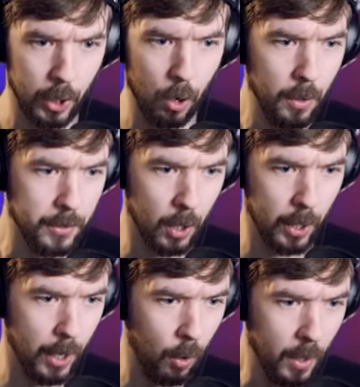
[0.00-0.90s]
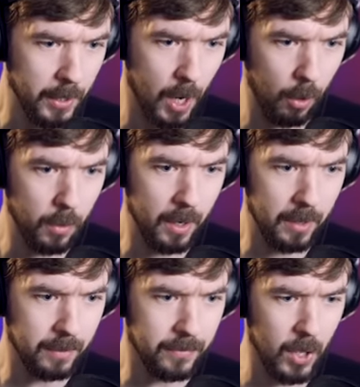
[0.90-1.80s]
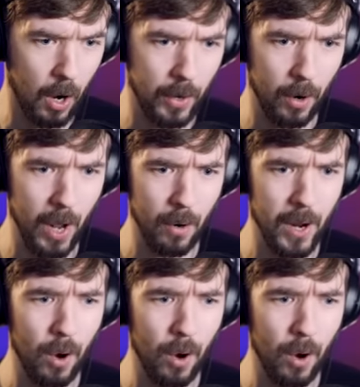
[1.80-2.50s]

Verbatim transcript: no, no, no, no, no, no, no, no, no, no,